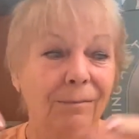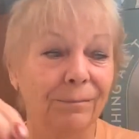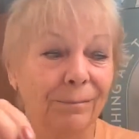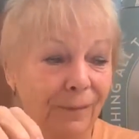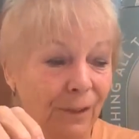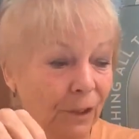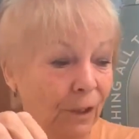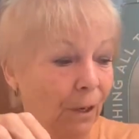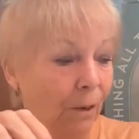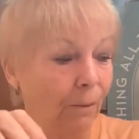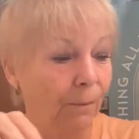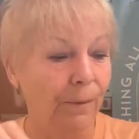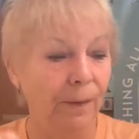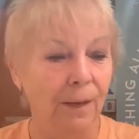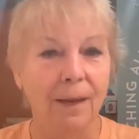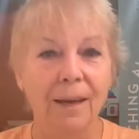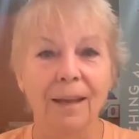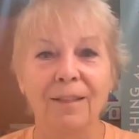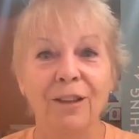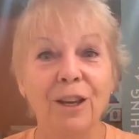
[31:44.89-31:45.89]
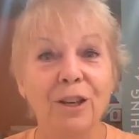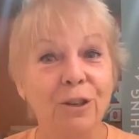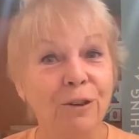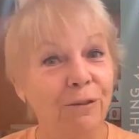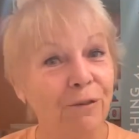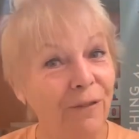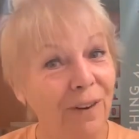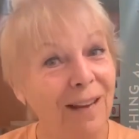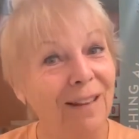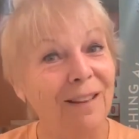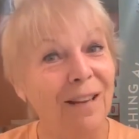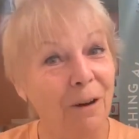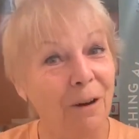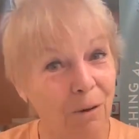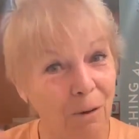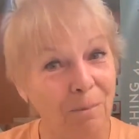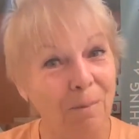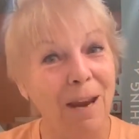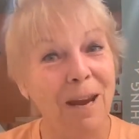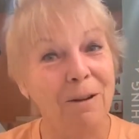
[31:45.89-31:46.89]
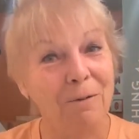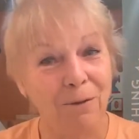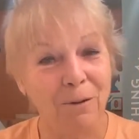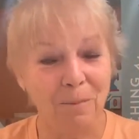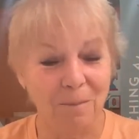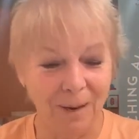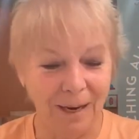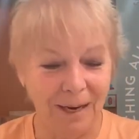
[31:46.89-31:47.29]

So these are feet. They were made for me.